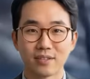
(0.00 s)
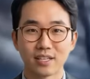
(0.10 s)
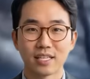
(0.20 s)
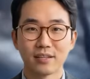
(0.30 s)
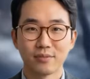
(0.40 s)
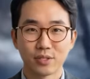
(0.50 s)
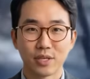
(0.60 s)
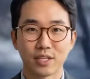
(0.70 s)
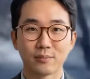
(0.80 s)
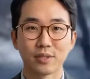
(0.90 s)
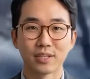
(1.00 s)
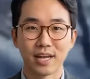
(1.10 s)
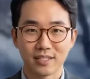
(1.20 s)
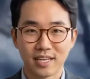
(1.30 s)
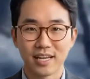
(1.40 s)
Once immobilized, we
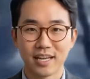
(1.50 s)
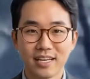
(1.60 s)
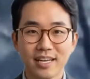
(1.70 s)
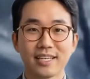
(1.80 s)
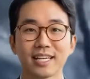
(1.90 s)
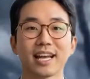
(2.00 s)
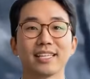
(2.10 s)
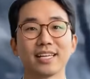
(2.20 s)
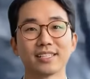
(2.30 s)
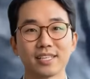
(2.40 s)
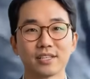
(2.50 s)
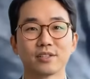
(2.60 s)
coordinate precision strikes to